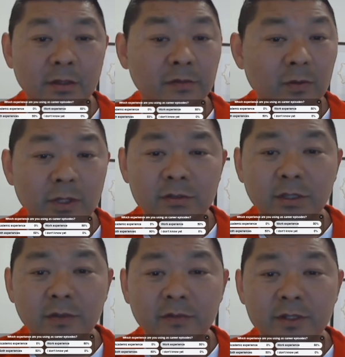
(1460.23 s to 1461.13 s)
So if you
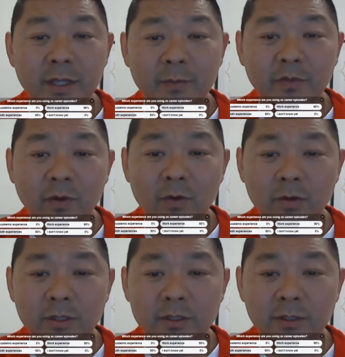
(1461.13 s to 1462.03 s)
want to give a step
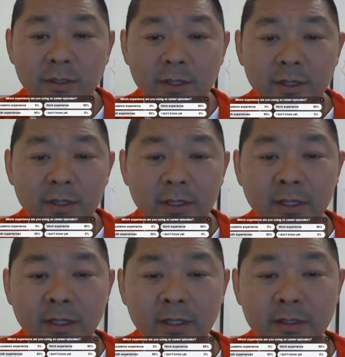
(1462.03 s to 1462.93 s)
forward
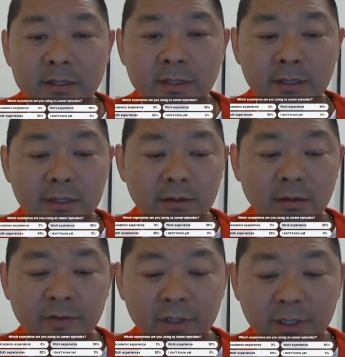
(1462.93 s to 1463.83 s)
and
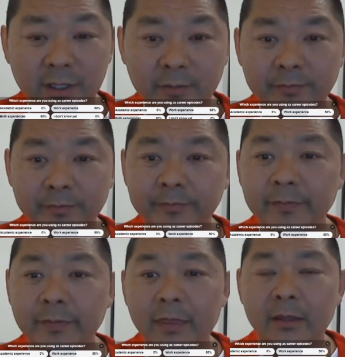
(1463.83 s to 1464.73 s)
overcome
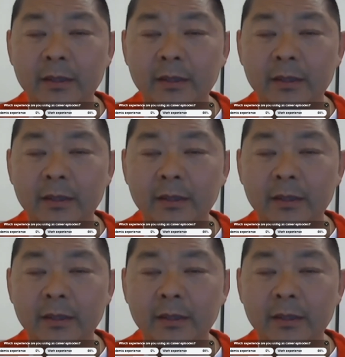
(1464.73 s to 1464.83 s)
